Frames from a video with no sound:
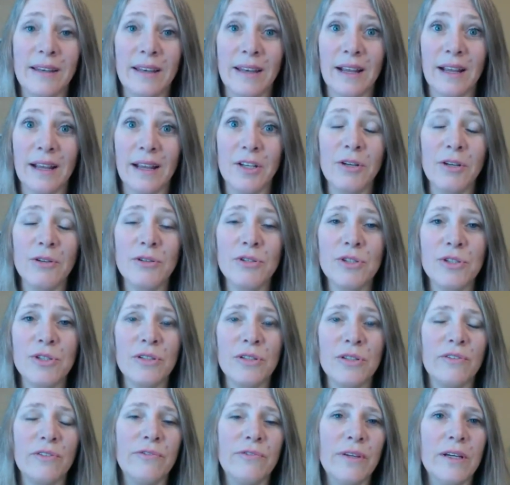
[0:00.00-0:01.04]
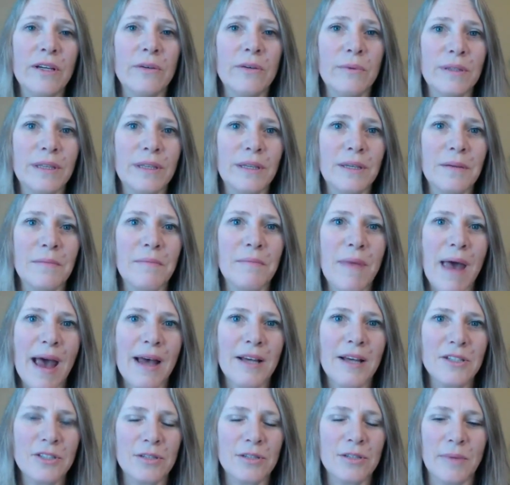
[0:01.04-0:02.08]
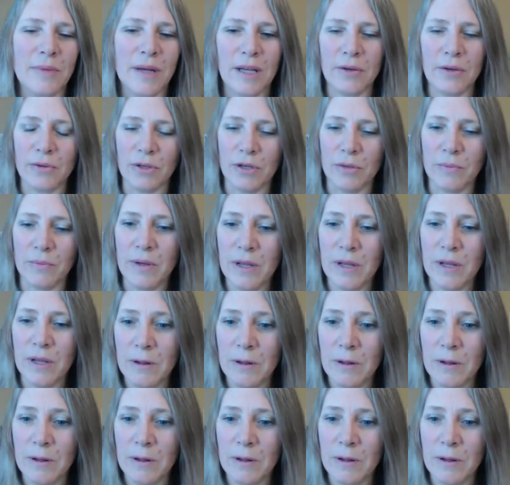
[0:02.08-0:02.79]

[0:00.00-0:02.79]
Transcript: And you should feel within a mastermind group,